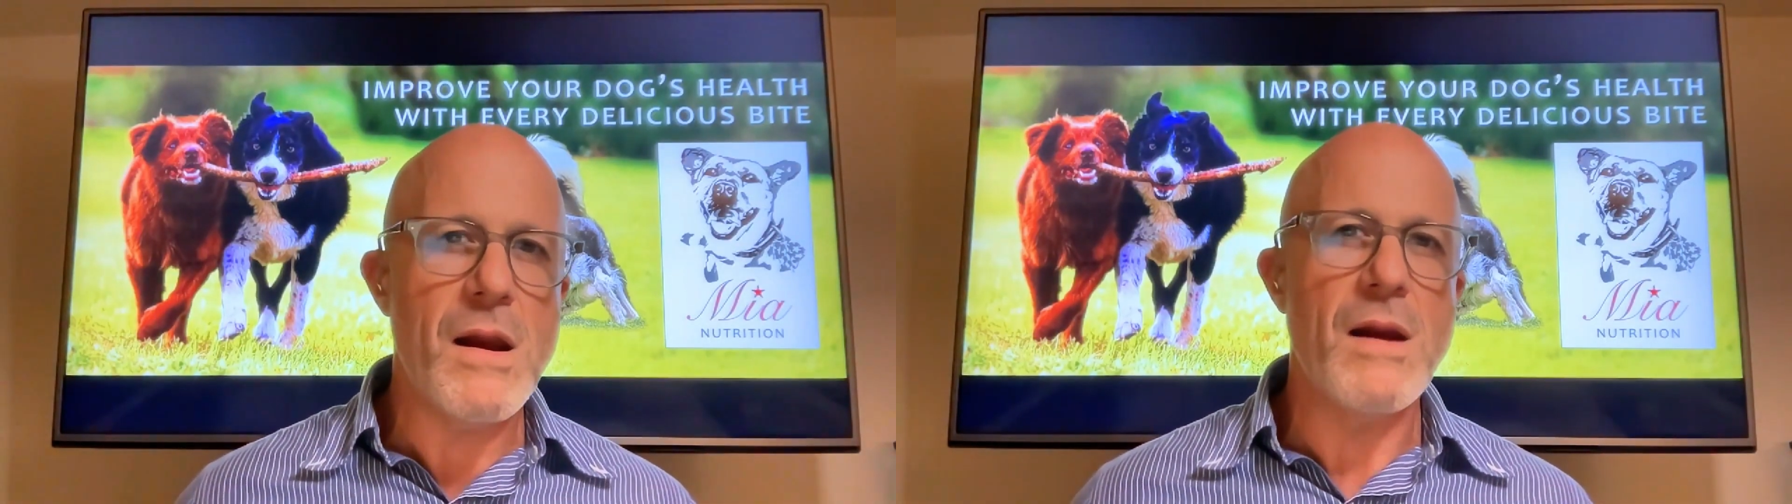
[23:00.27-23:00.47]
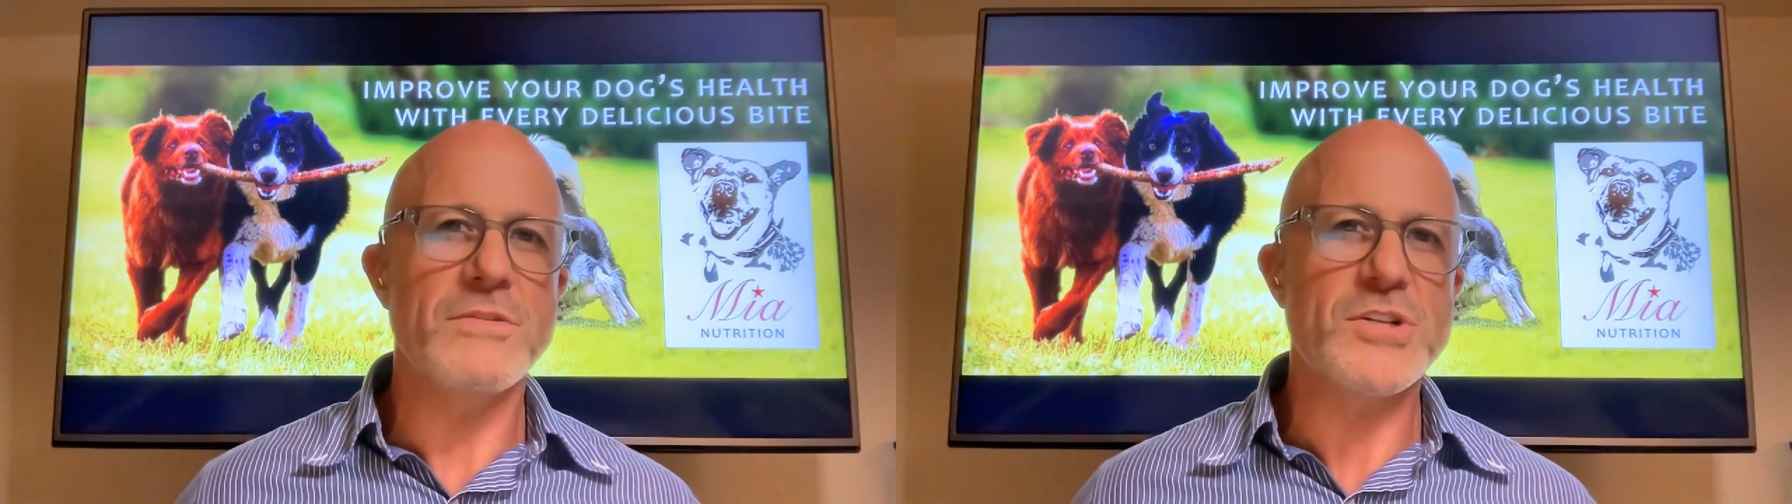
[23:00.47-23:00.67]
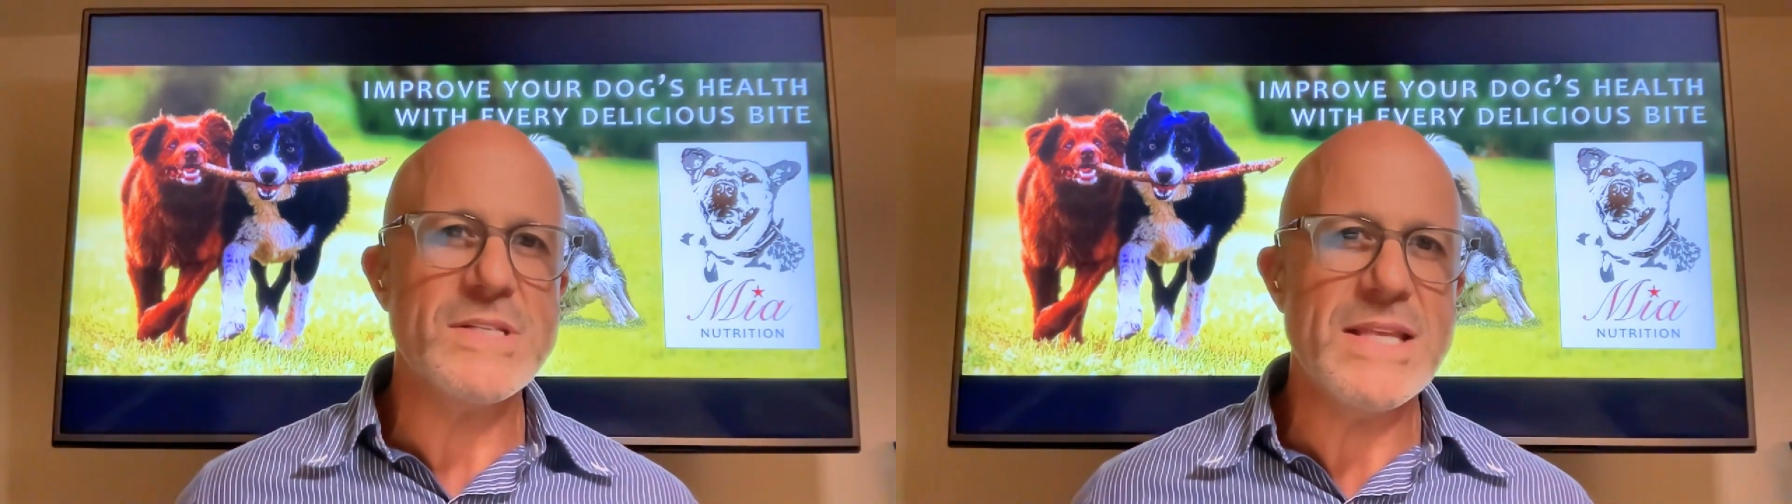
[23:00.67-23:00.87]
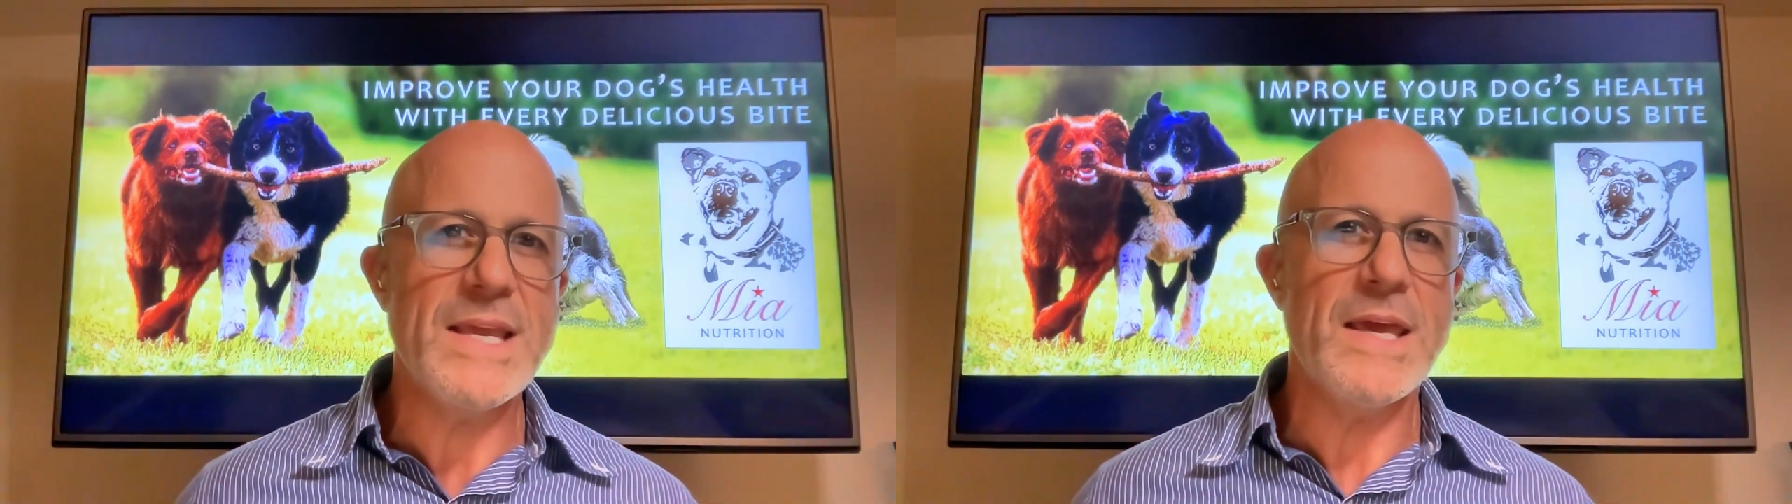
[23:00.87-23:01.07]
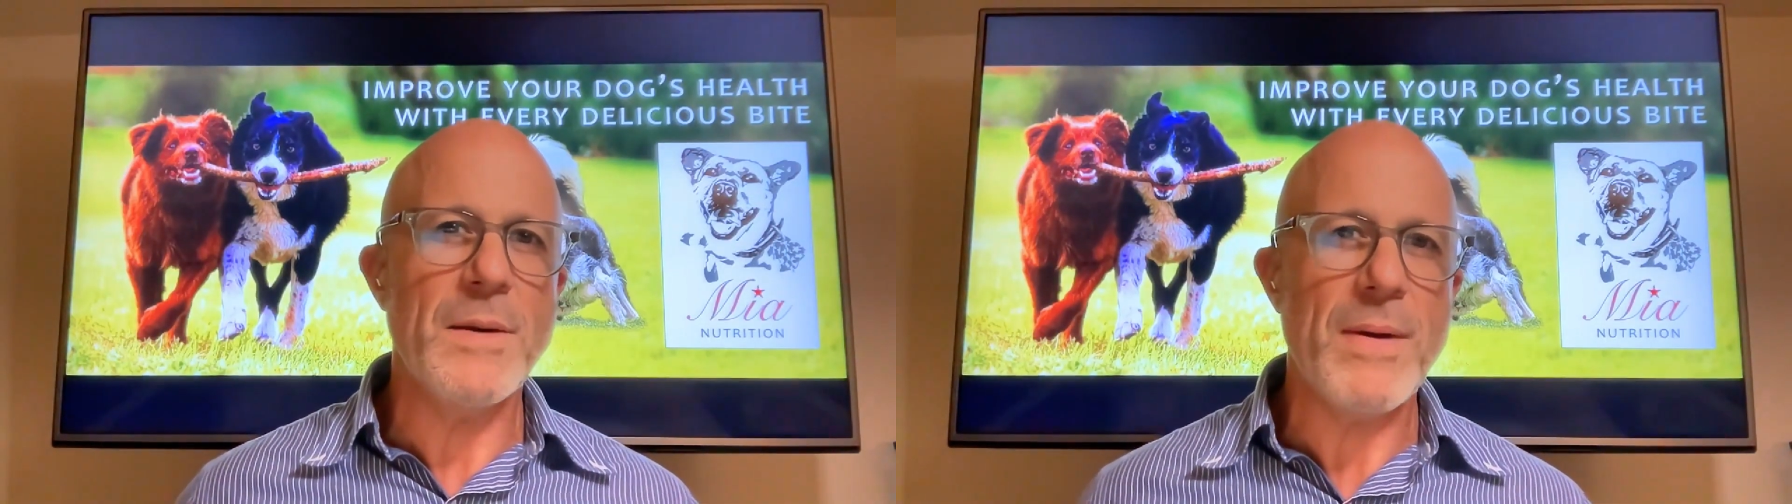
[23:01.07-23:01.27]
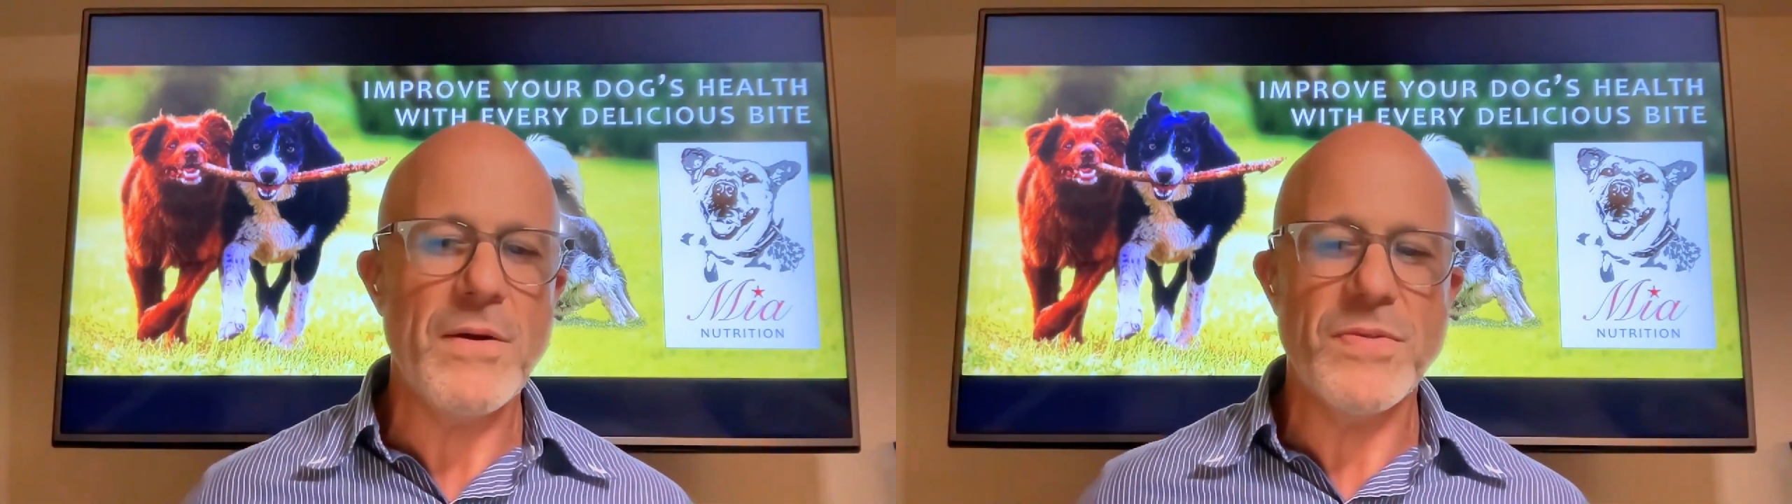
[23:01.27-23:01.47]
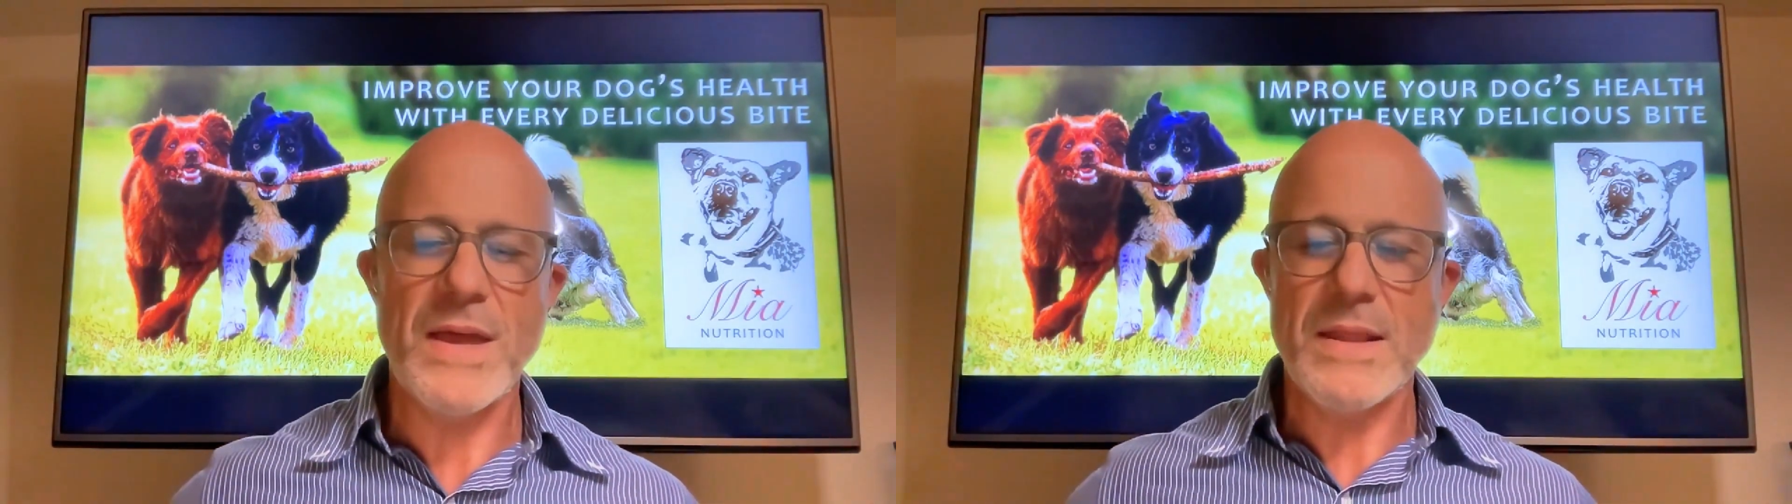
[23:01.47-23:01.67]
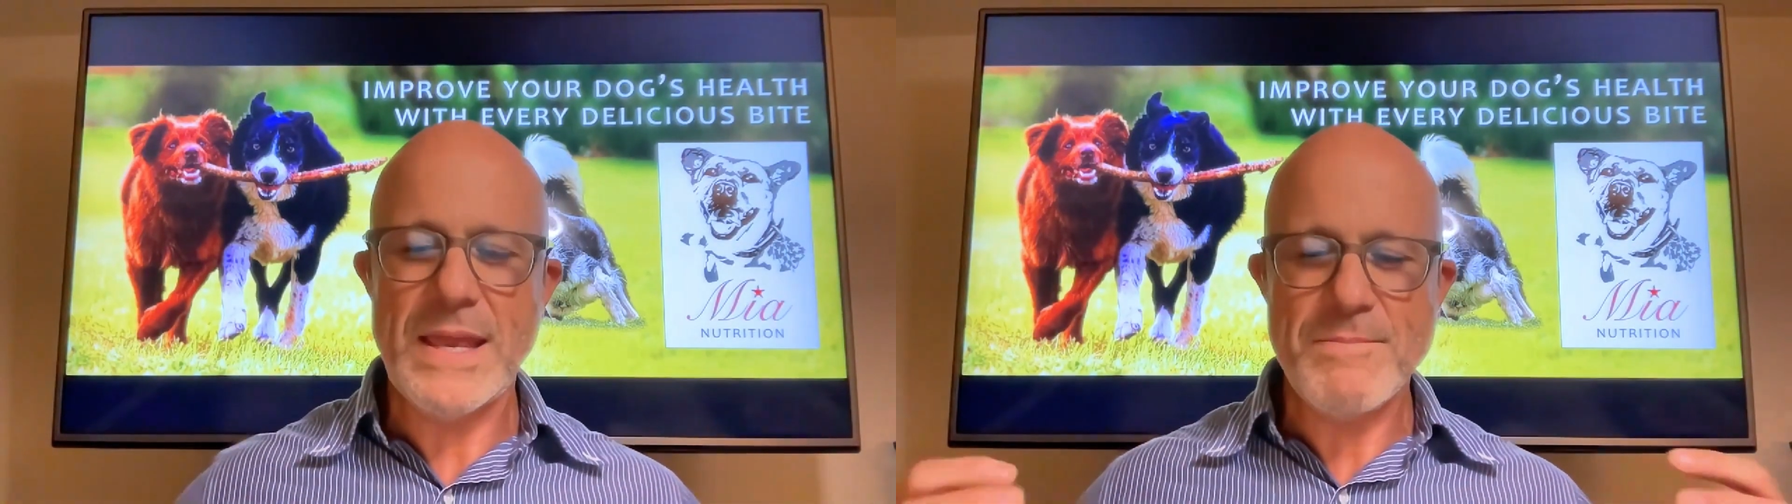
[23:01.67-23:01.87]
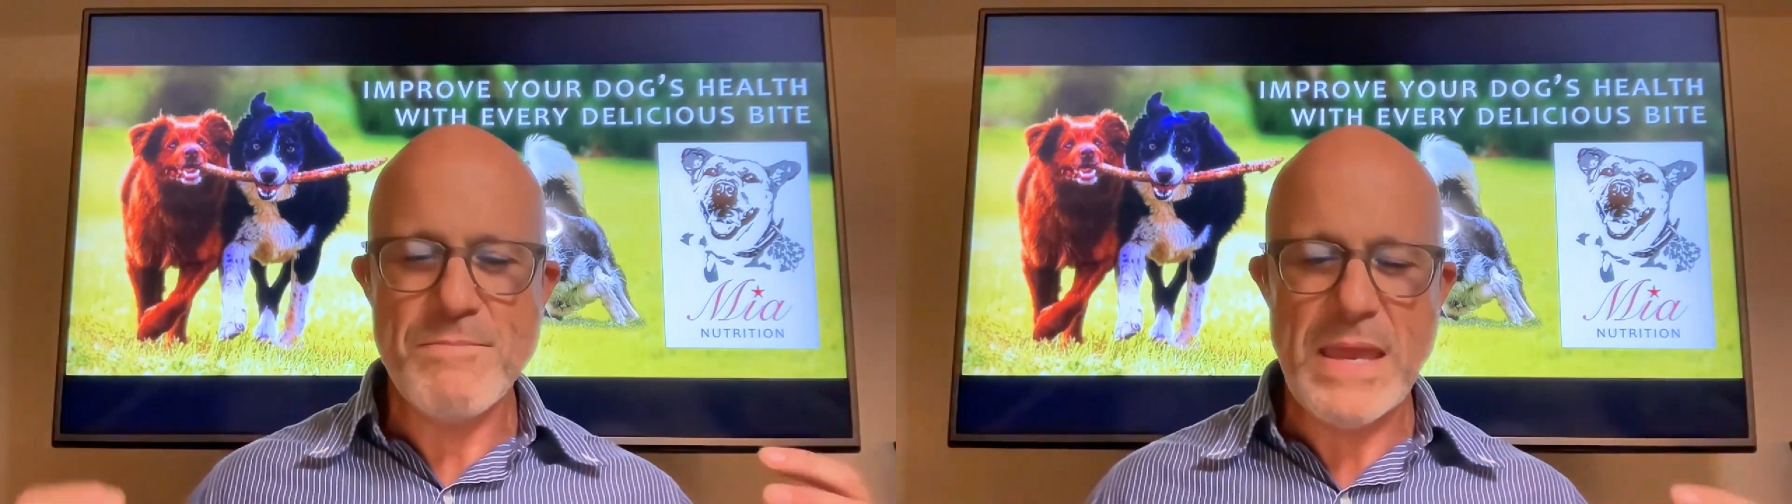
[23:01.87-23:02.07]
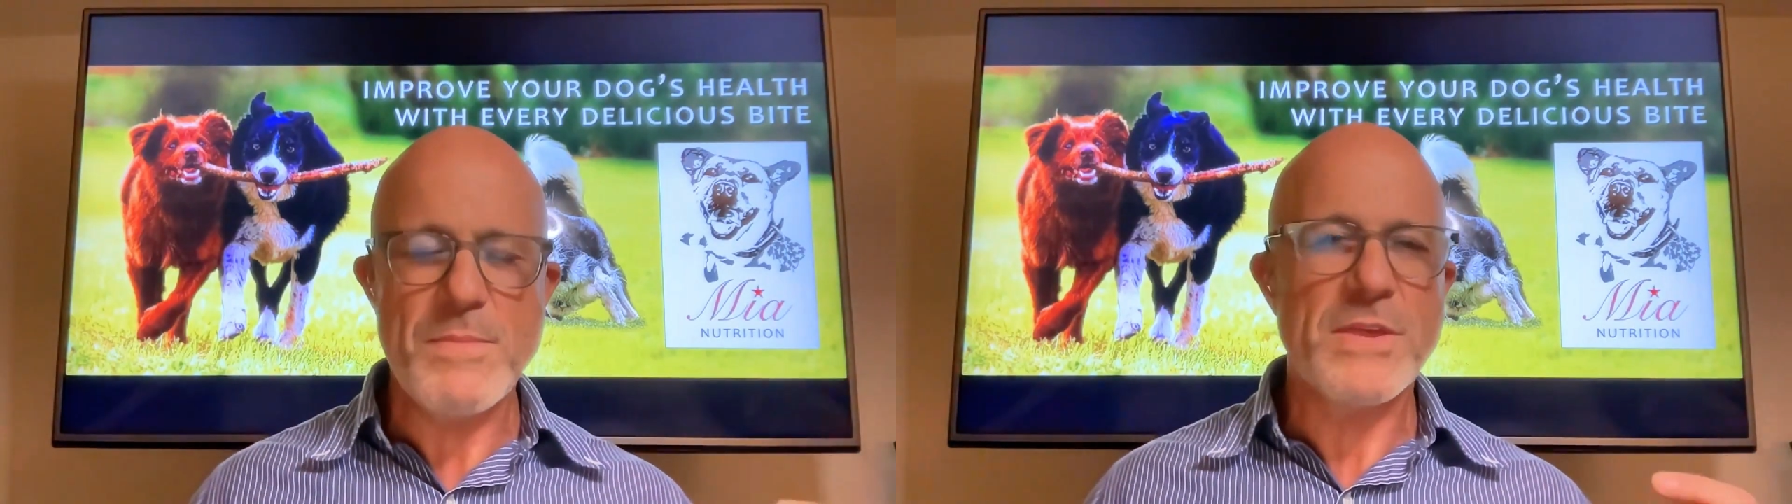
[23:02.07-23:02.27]
just thinking about that, like
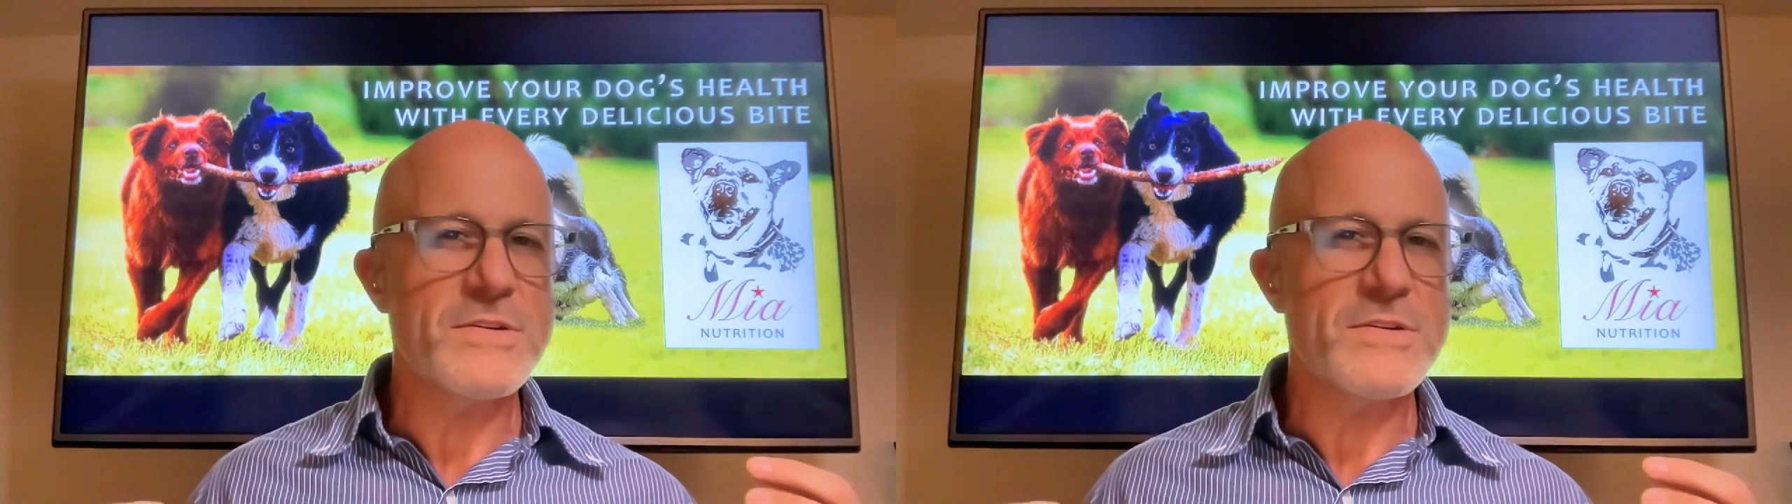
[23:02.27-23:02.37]
maybe there's